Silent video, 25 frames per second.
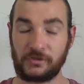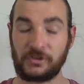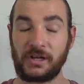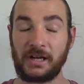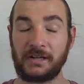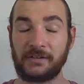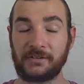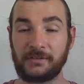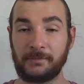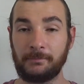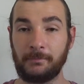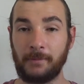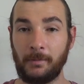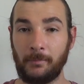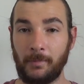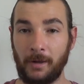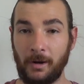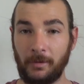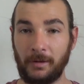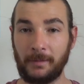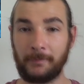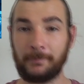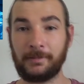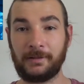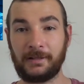Jason
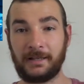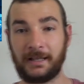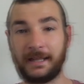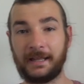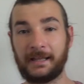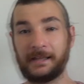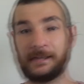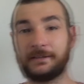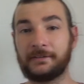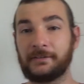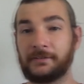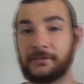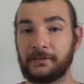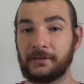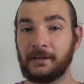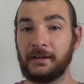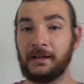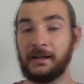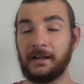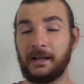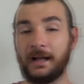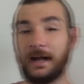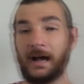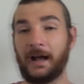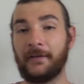Momoa plays
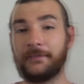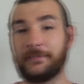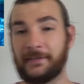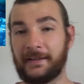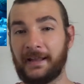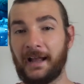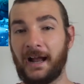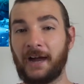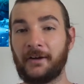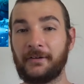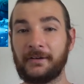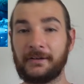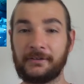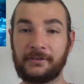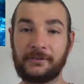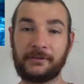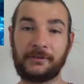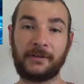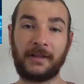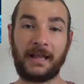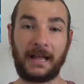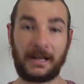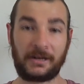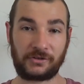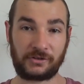Arthur Curry
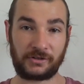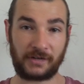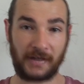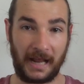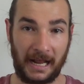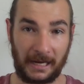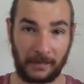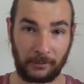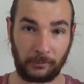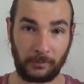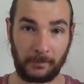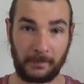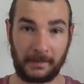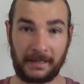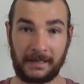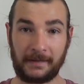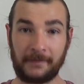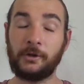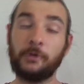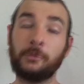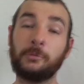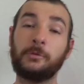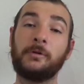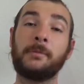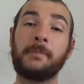slash
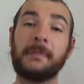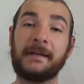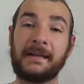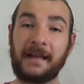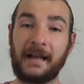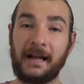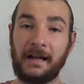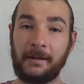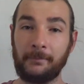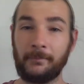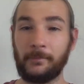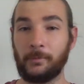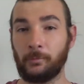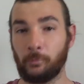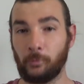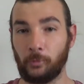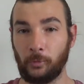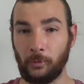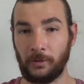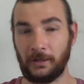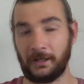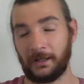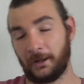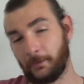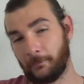Aquaman, who will become the
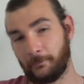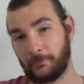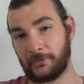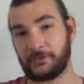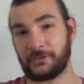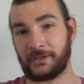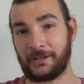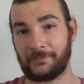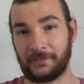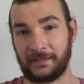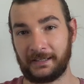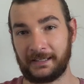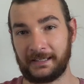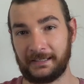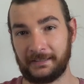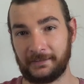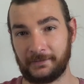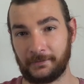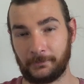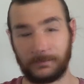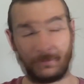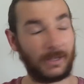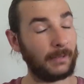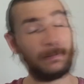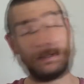ruler of the seven
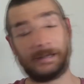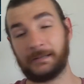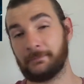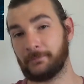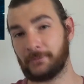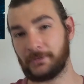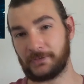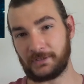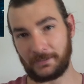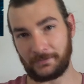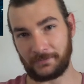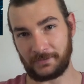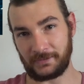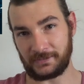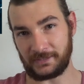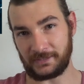kingdoms, I mean, seven